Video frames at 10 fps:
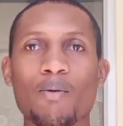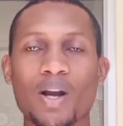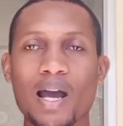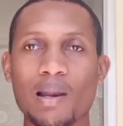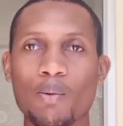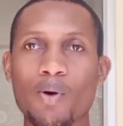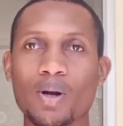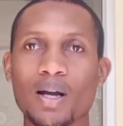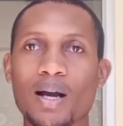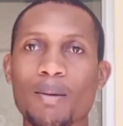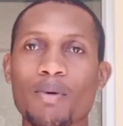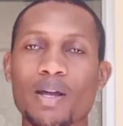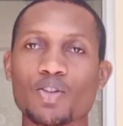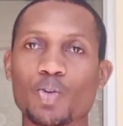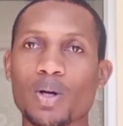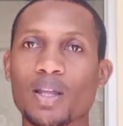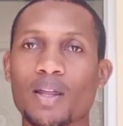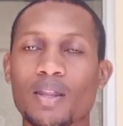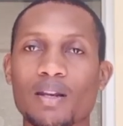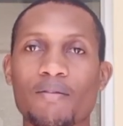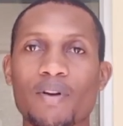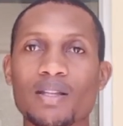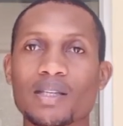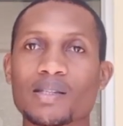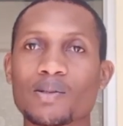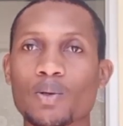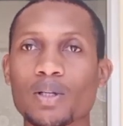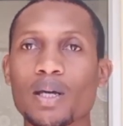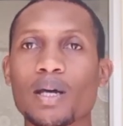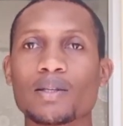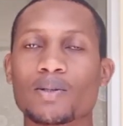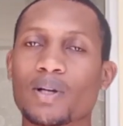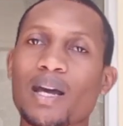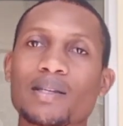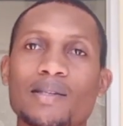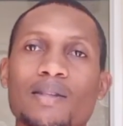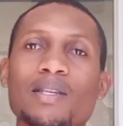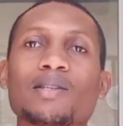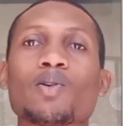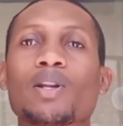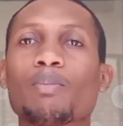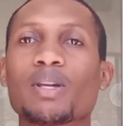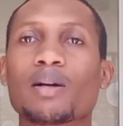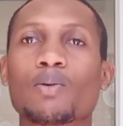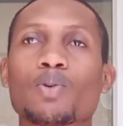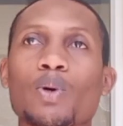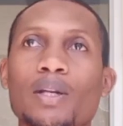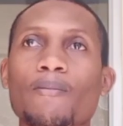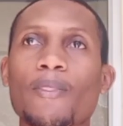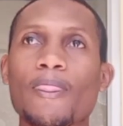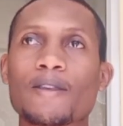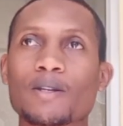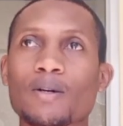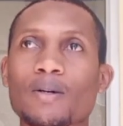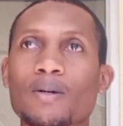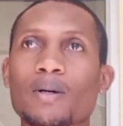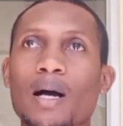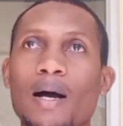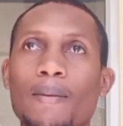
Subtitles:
Kyle Walker ensuring that the defense is good. So guys, this is gonna be a good one. So